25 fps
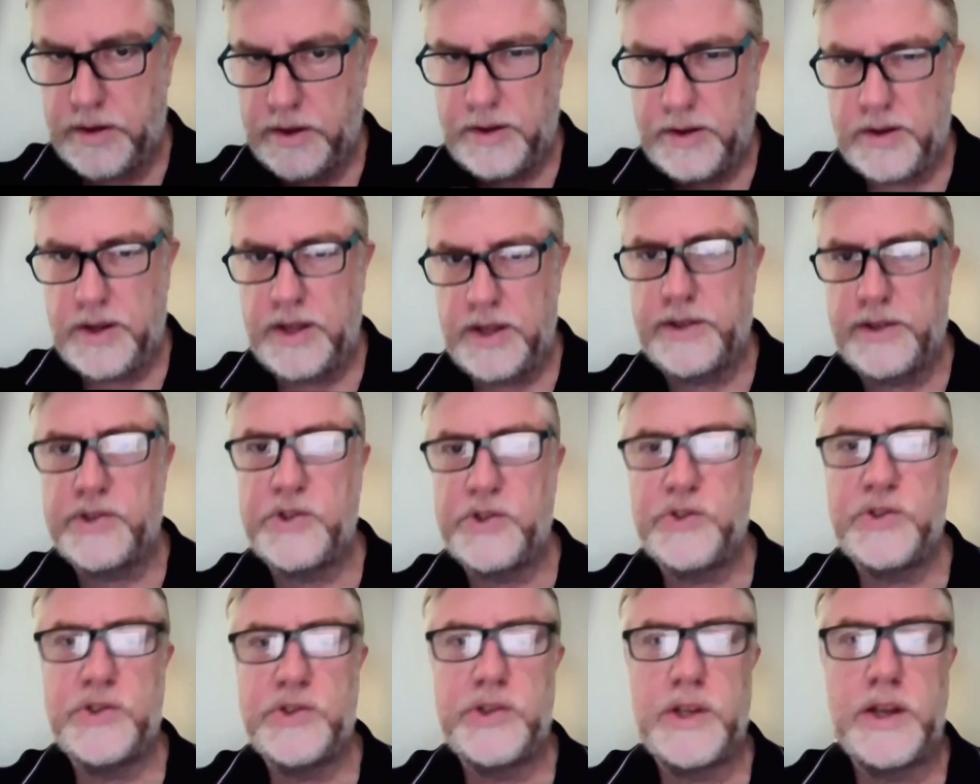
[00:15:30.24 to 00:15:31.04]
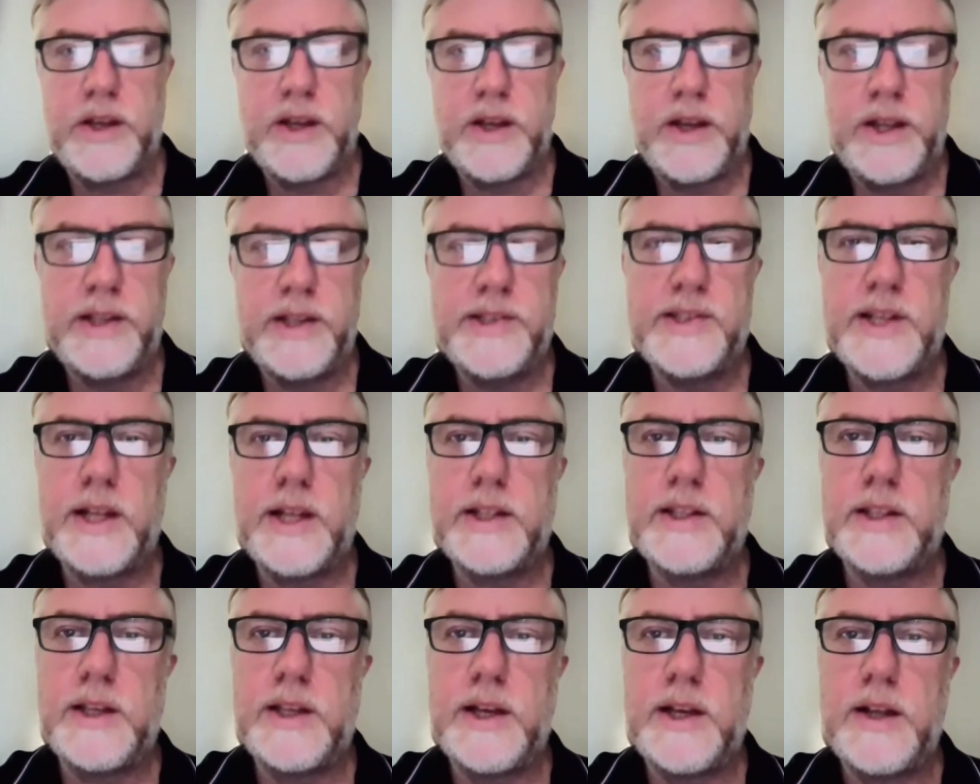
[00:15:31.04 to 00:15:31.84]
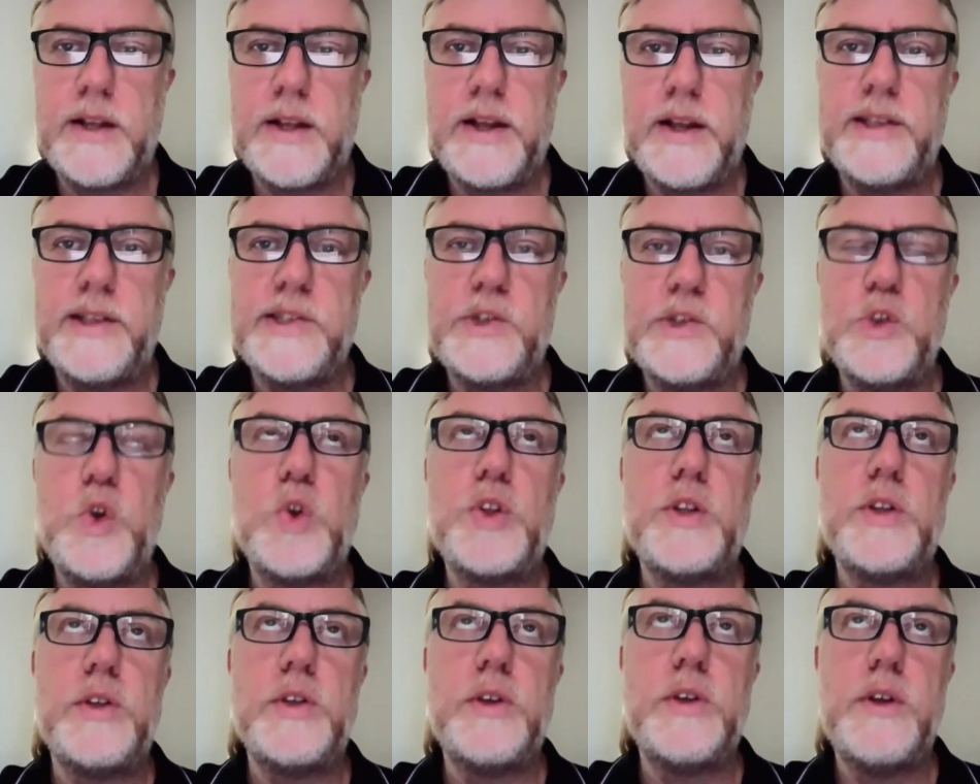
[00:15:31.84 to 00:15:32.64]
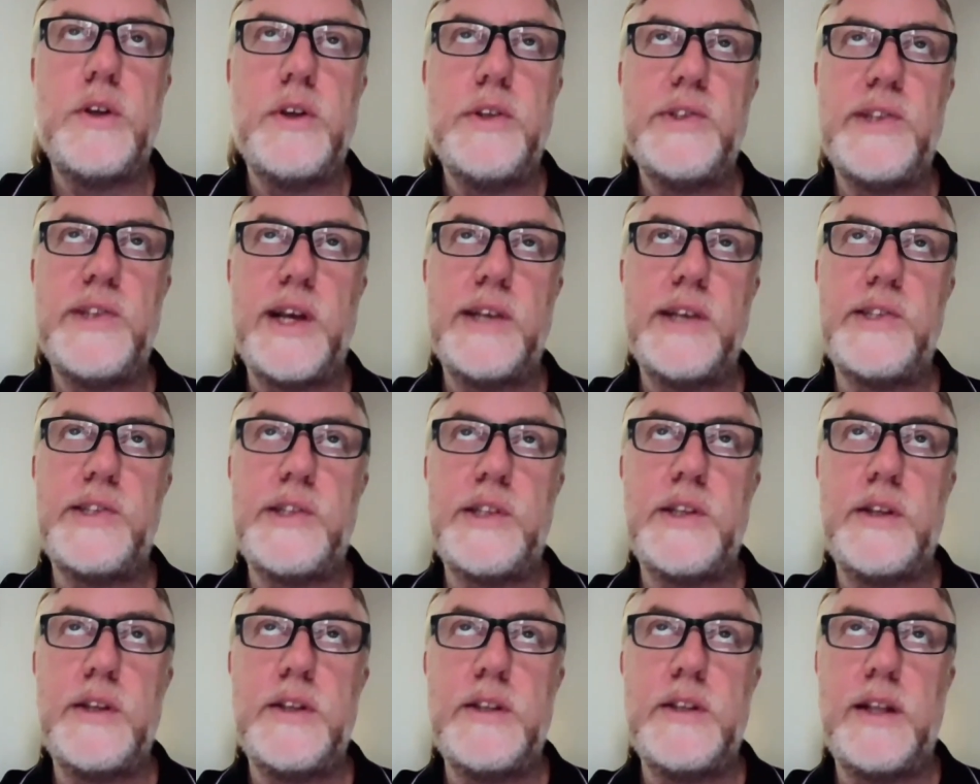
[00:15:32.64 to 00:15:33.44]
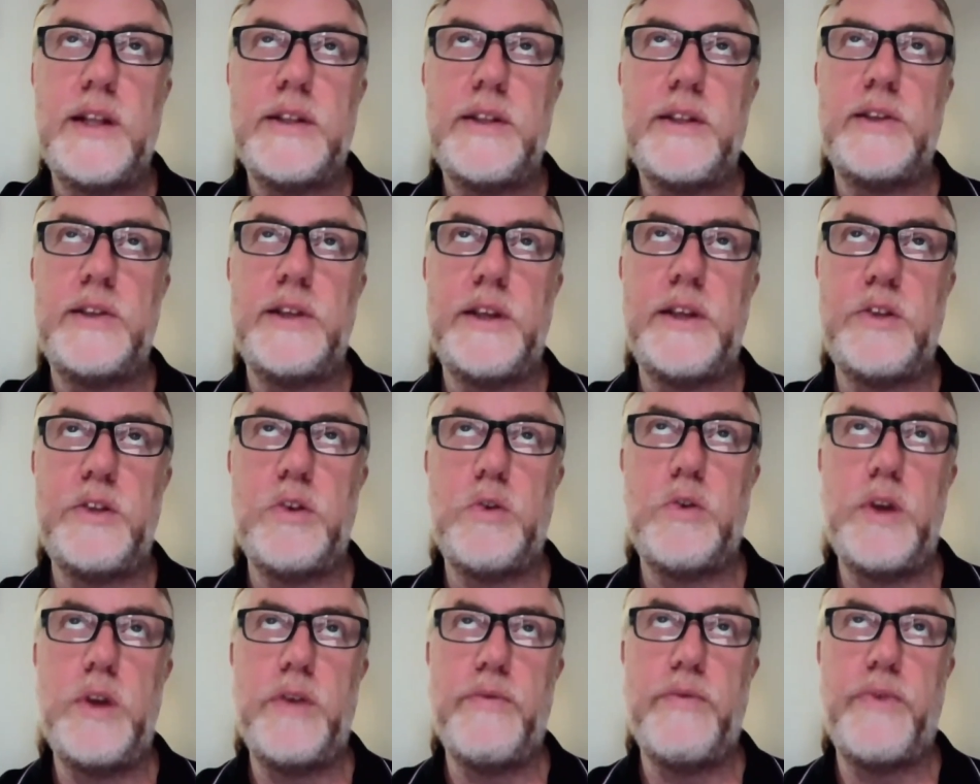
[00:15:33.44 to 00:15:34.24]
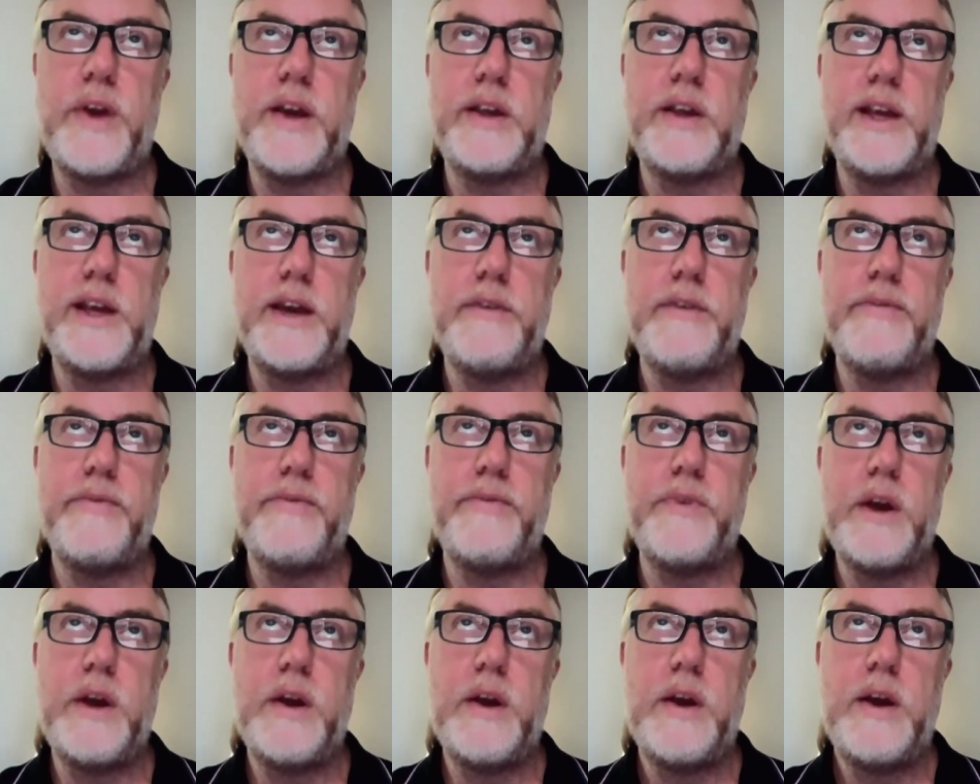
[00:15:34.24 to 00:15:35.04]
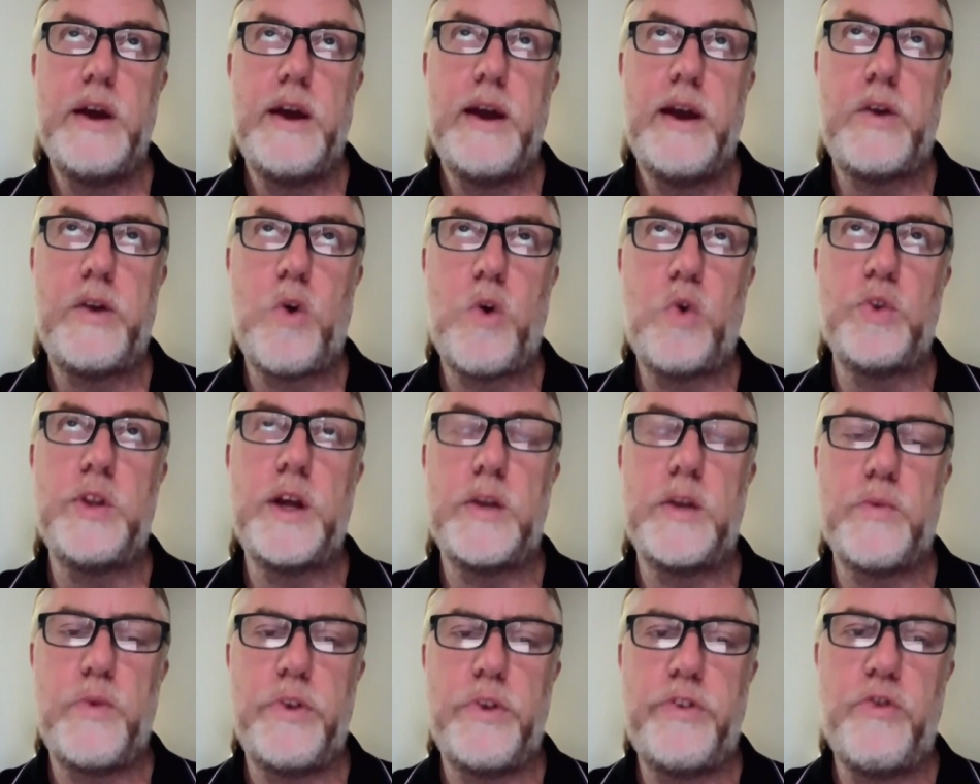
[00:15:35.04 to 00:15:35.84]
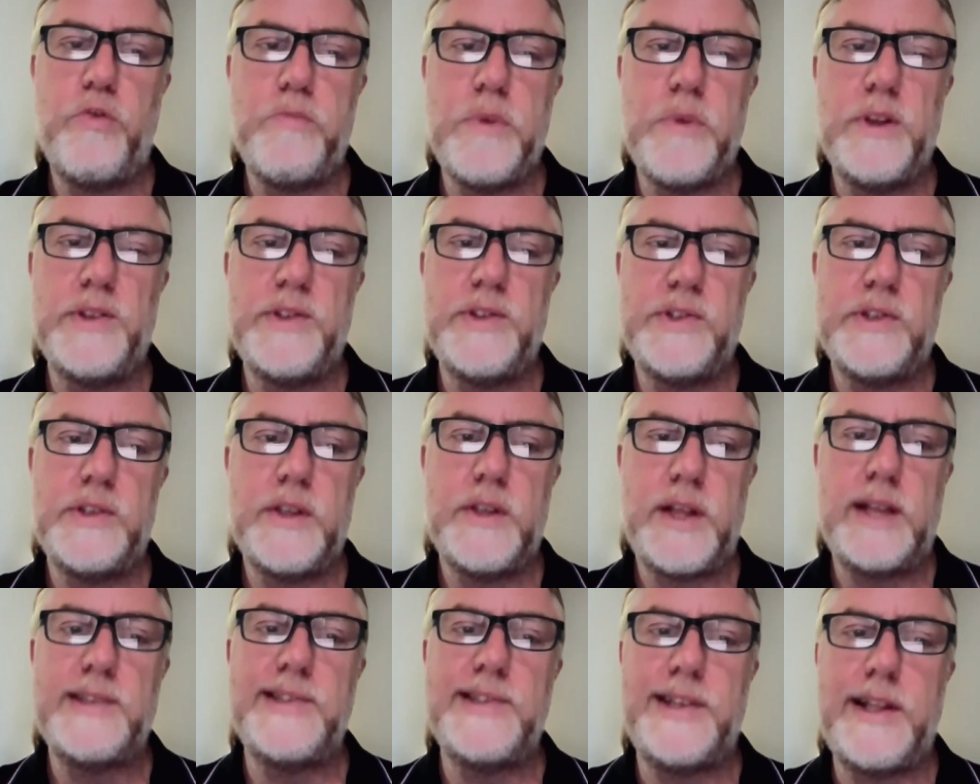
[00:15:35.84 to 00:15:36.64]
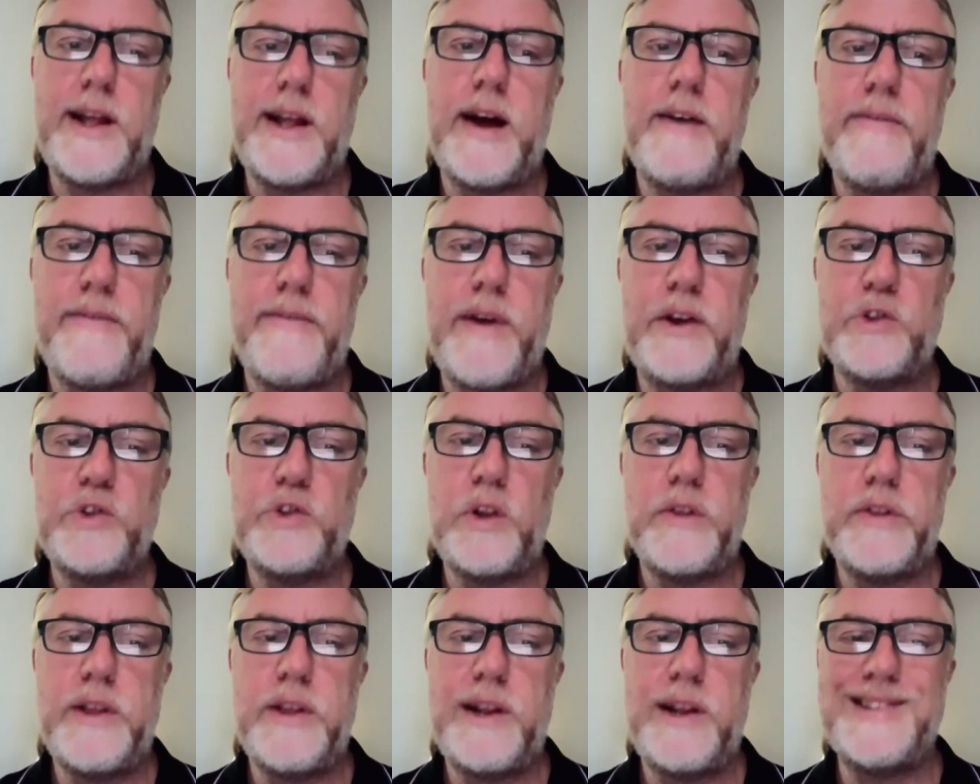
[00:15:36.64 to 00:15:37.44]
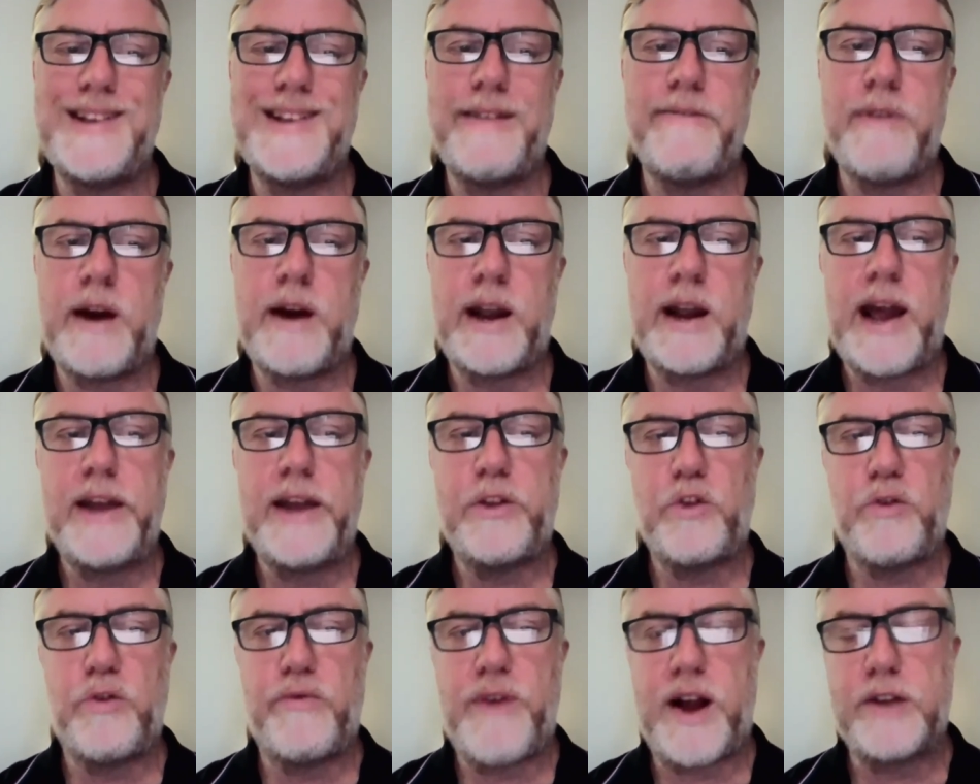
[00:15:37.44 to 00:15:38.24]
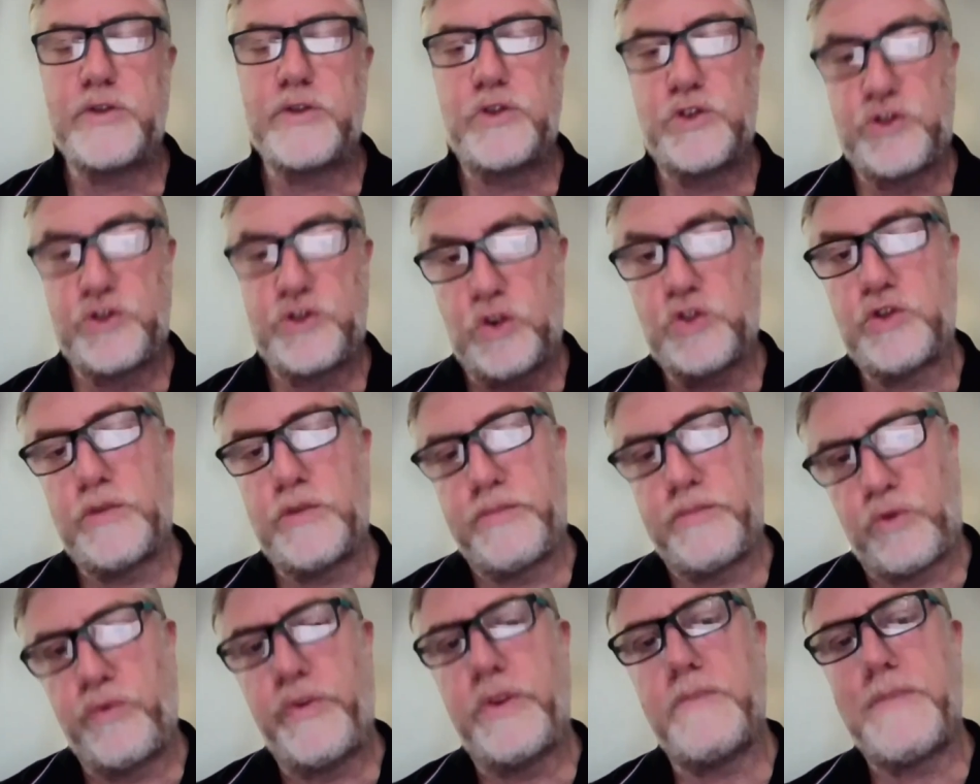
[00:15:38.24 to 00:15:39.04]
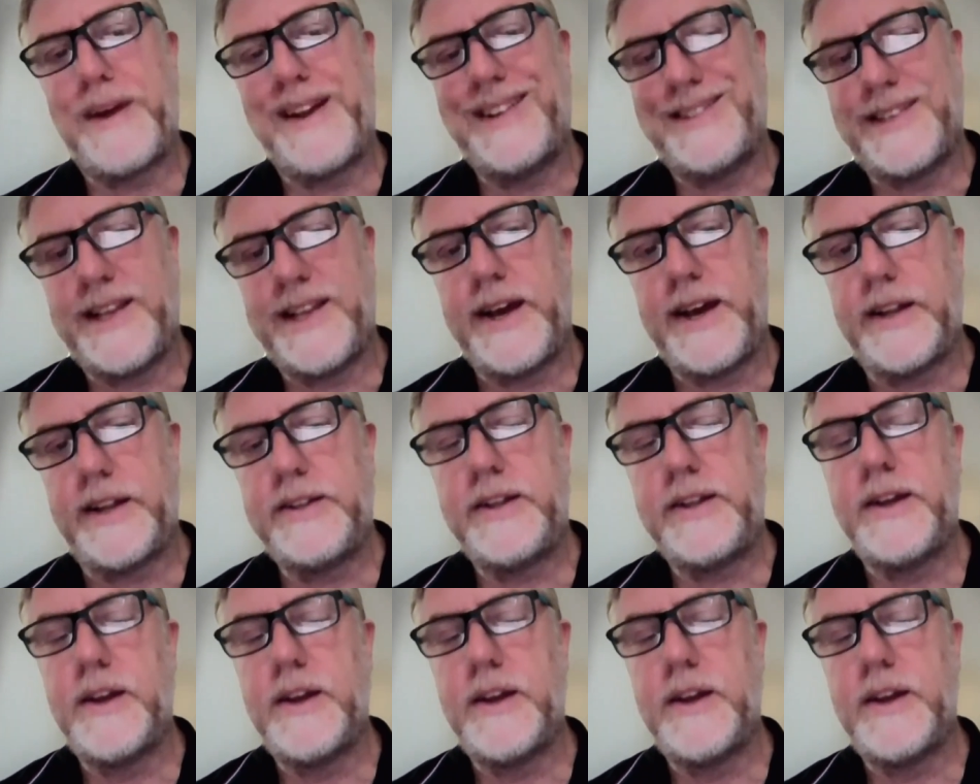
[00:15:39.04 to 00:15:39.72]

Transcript: it's that it's not just that, you know, if I have a contact with humans, that's enough. Actually, there is a variety of factors also proven by CERN